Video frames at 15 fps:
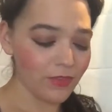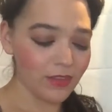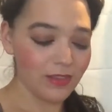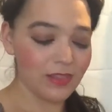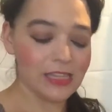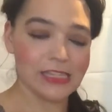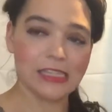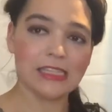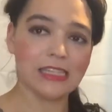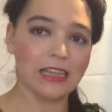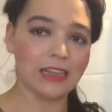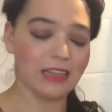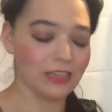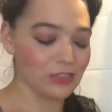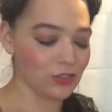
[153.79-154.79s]
the
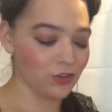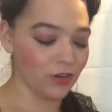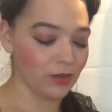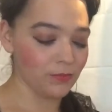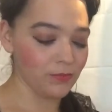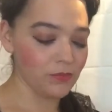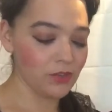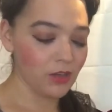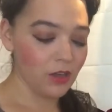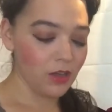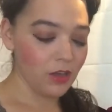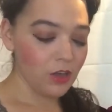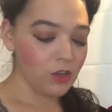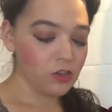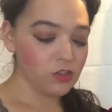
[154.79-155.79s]
Sicilian screamed,
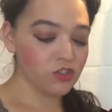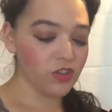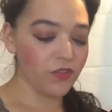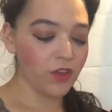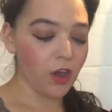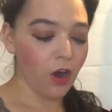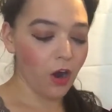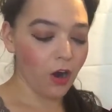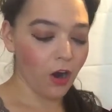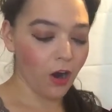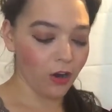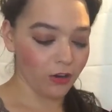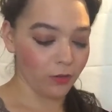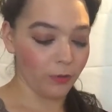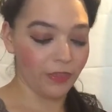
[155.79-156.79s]
shoving
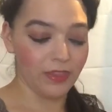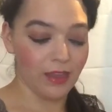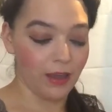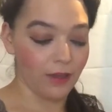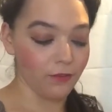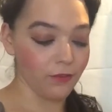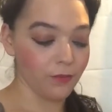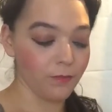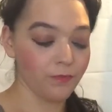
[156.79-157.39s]
harder with the knife.